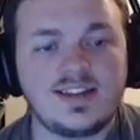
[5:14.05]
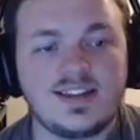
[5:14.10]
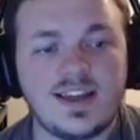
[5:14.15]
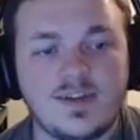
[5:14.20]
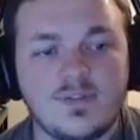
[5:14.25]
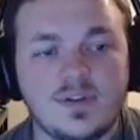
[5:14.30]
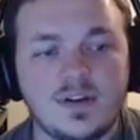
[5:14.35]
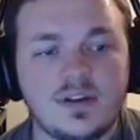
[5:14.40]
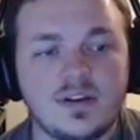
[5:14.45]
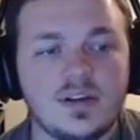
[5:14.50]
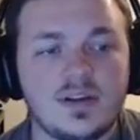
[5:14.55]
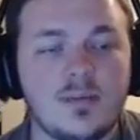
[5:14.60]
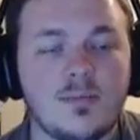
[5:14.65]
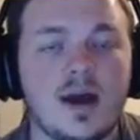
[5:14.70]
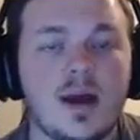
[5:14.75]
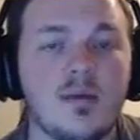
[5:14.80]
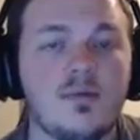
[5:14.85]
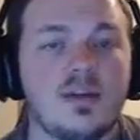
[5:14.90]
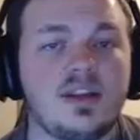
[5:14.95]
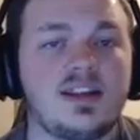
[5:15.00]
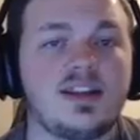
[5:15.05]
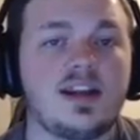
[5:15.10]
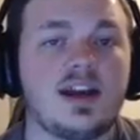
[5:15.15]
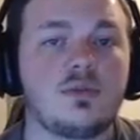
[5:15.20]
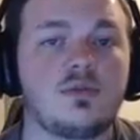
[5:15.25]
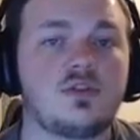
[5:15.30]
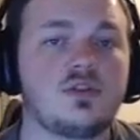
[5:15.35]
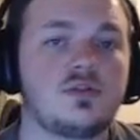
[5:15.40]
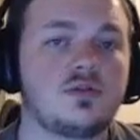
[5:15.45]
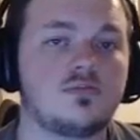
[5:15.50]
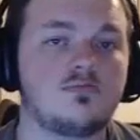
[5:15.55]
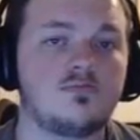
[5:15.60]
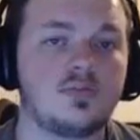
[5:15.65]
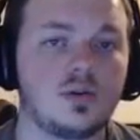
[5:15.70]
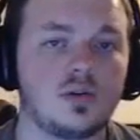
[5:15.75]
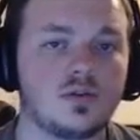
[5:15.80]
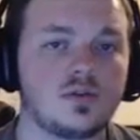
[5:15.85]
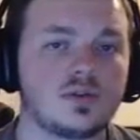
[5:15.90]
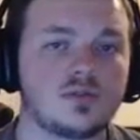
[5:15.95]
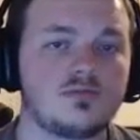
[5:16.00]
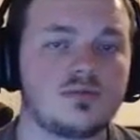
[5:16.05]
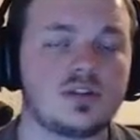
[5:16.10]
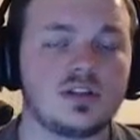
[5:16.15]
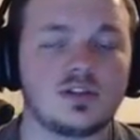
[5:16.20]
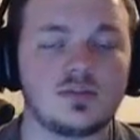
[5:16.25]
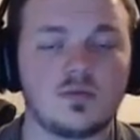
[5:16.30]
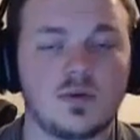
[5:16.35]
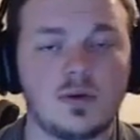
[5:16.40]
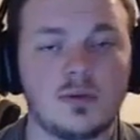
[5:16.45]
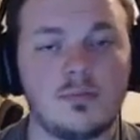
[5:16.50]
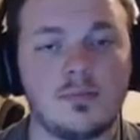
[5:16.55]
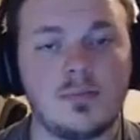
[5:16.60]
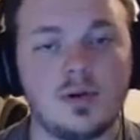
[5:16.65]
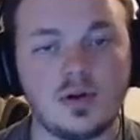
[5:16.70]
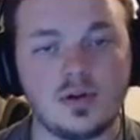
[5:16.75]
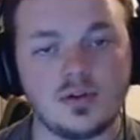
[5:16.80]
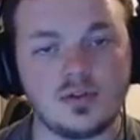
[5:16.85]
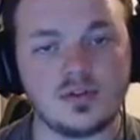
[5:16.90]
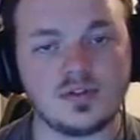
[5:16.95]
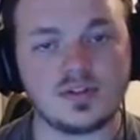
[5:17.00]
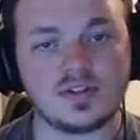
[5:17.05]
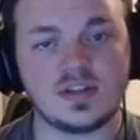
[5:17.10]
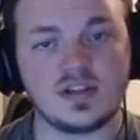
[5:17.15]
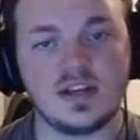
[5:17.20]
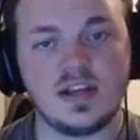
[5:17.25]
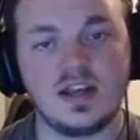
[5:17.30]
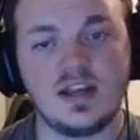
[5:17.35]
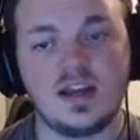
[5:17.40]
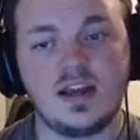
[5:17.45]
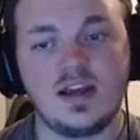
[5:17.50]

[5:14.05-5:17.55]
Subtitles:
definitely in my opinion I would choose Pulse, because one, Pulse,